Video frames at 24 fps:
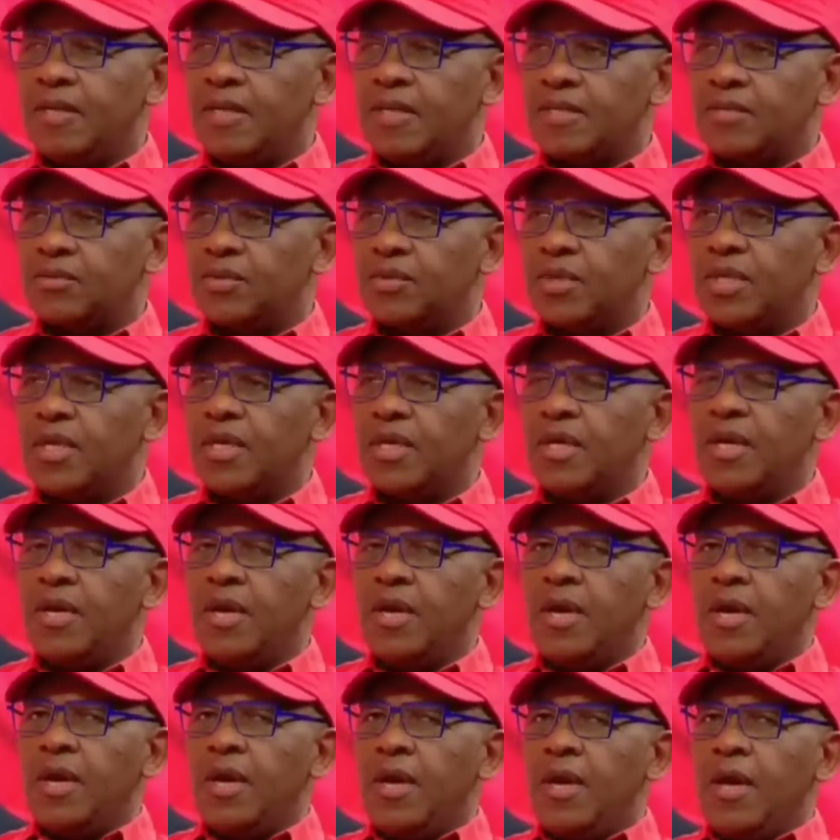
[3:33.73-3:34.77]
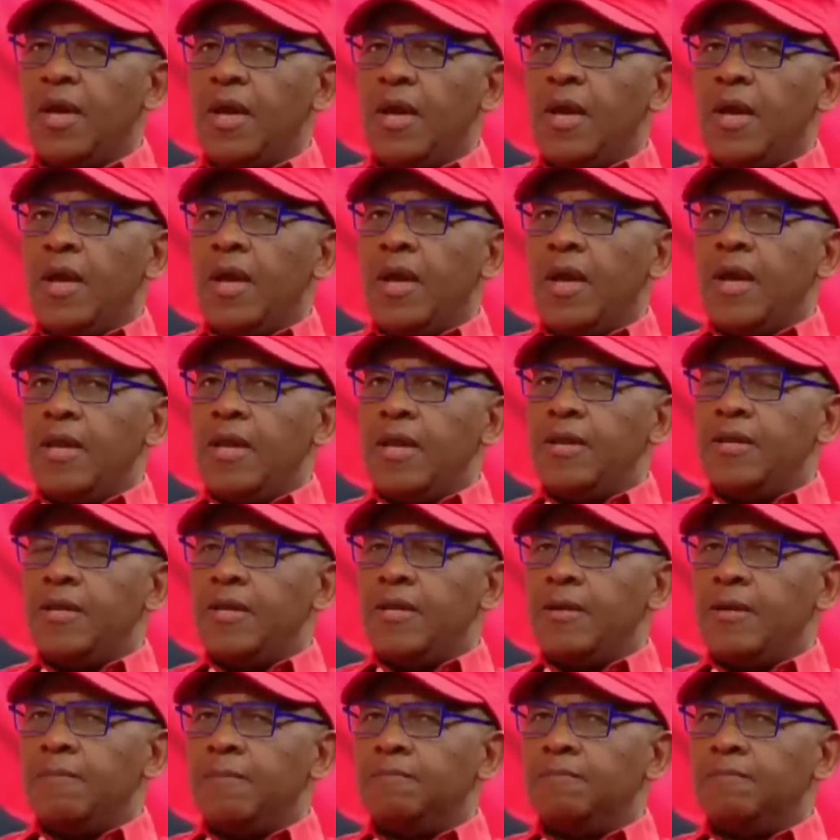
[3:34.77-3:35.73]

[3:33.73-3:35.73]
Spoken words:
last week. And